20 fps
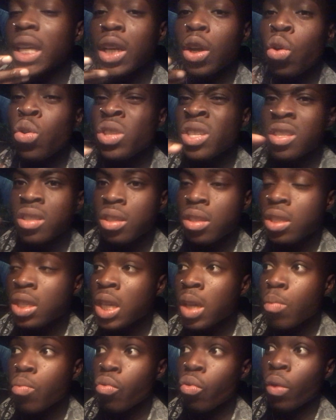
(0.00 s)
He goes into
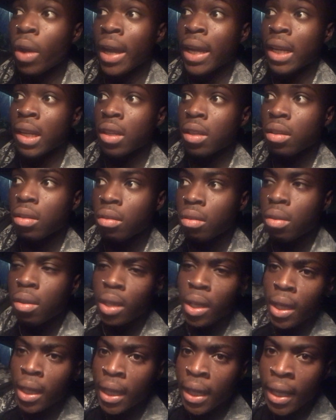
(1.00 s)
Cebu and
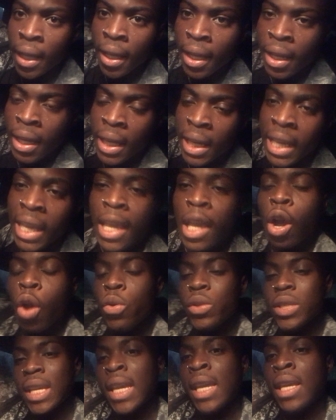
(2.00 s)
he
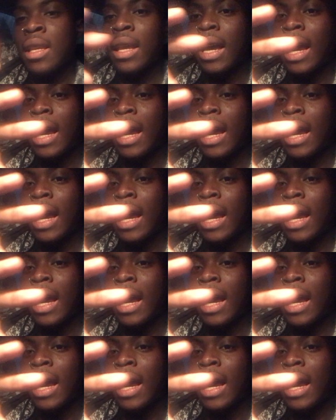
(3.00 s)
goes in